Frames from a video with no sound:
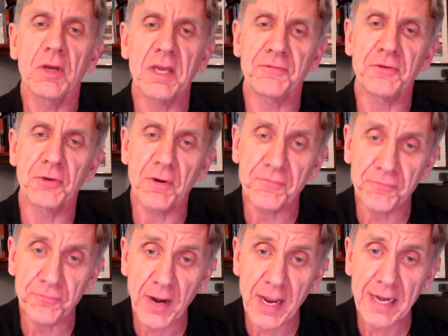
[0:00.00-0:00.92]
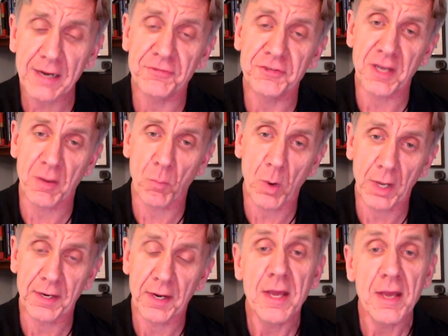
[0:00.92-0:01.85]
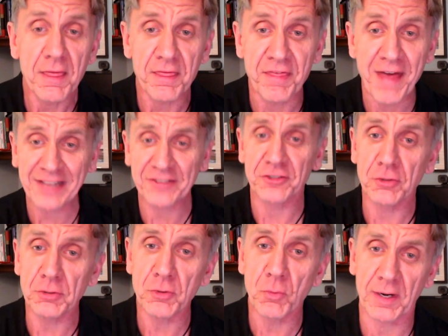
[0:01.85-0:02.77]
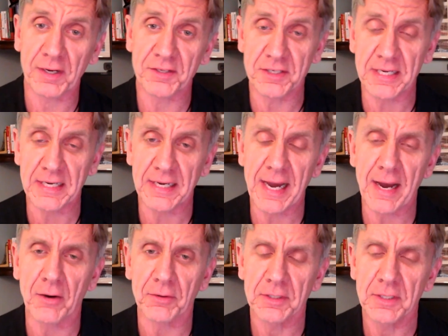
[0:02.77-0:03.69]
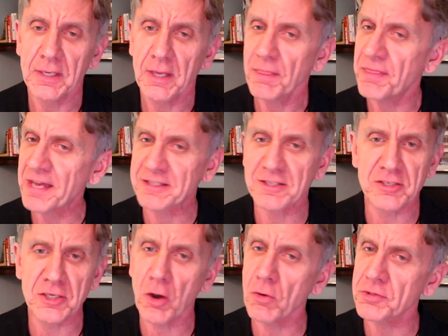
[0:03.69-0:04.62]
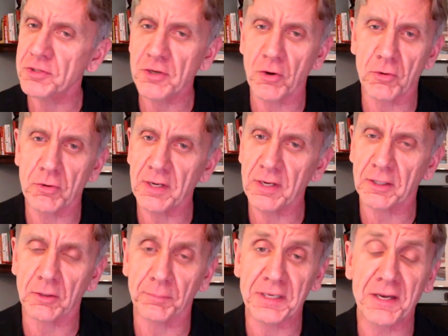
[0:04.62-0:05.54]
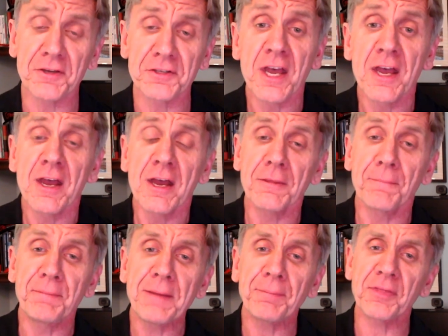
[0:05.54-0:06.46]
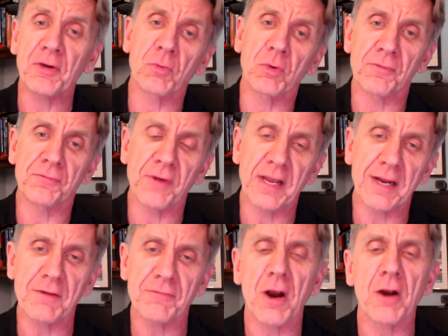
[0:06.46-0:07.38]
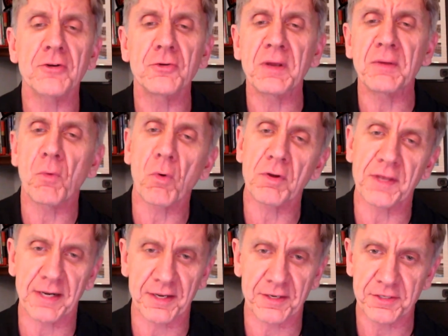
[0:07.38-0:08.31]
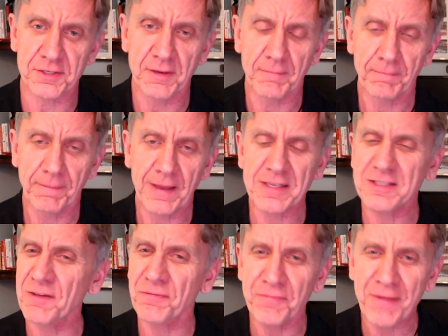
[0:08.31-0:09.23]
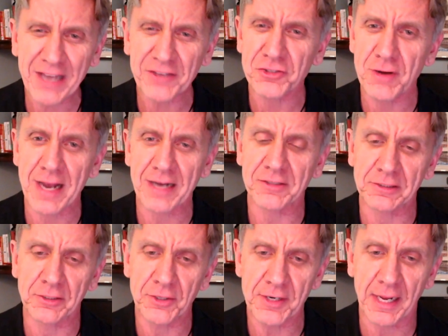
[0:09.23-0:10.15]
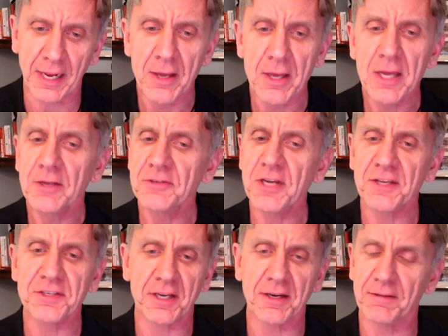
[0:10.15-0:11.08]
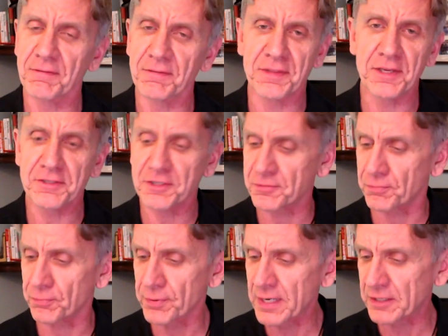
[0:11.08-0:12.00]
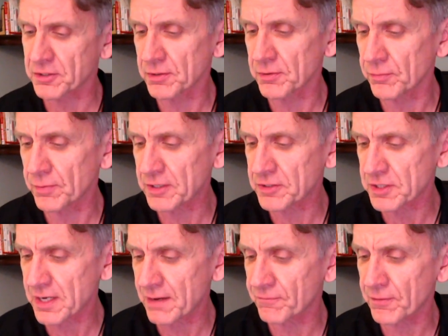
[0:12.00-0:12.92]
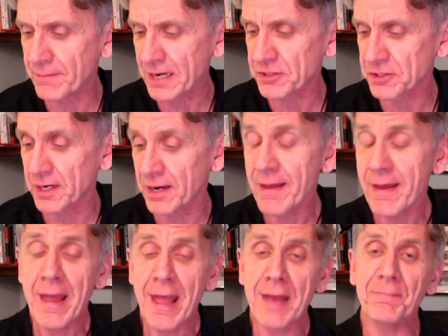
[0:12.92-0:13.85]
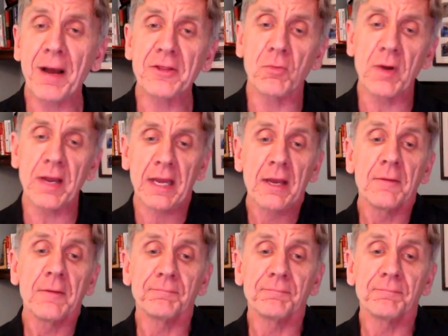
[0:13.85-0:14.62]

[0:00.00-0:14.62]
if you're afraid of someone, that's who you want to seek out. That's so, so critical because the people that we're afraid of are doing more than us. And that's a fast track to learning. Jessica, this is rich, rich information. And by the way,